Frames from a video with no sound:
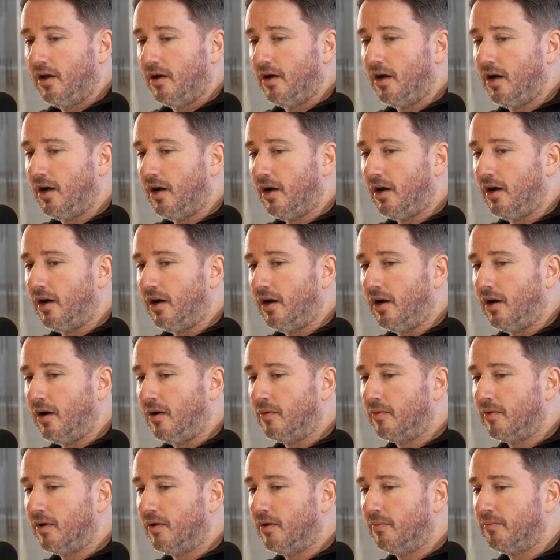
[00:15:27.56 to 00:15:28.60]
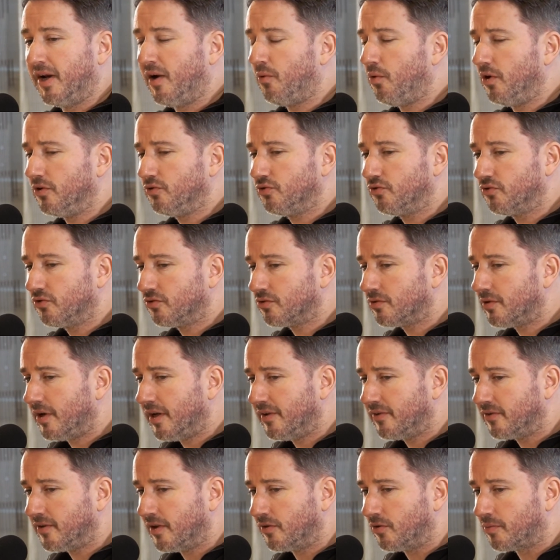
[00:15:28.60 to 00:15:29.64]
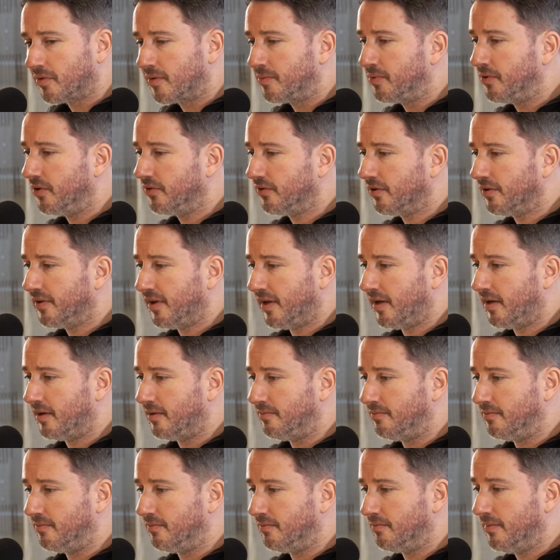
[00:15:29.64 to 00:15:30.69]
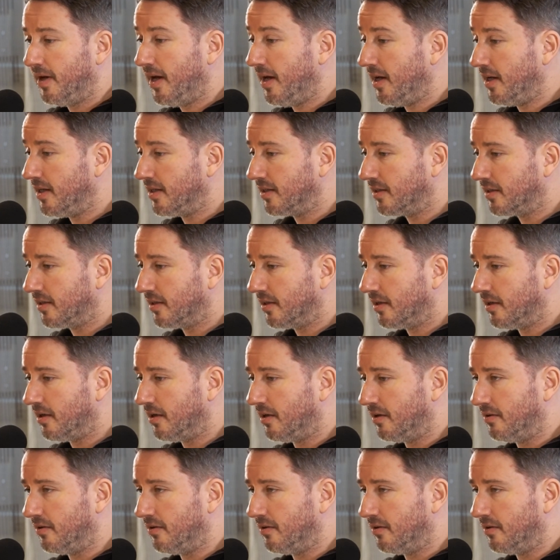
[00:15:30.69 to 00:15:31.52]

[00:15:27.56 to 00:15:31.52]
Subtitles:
But I want to stress that the proposal that I make